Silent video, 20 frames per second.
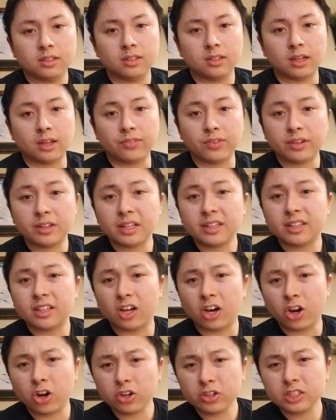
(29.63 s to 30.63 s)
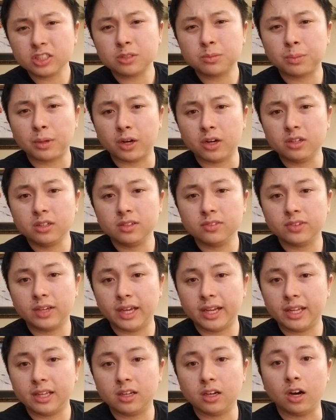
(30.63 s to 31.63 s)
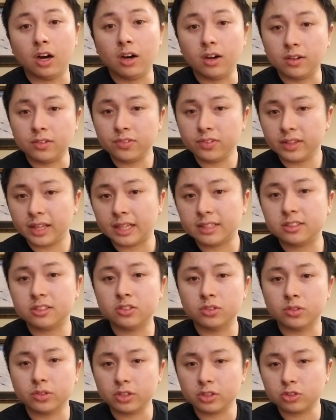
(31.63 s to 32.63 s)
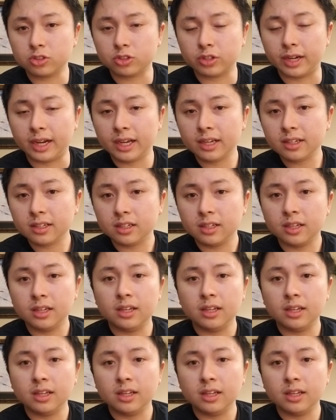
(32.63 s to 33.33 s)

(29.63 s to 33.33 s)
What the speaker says: I found that the hardest part of getting off of that tutorial track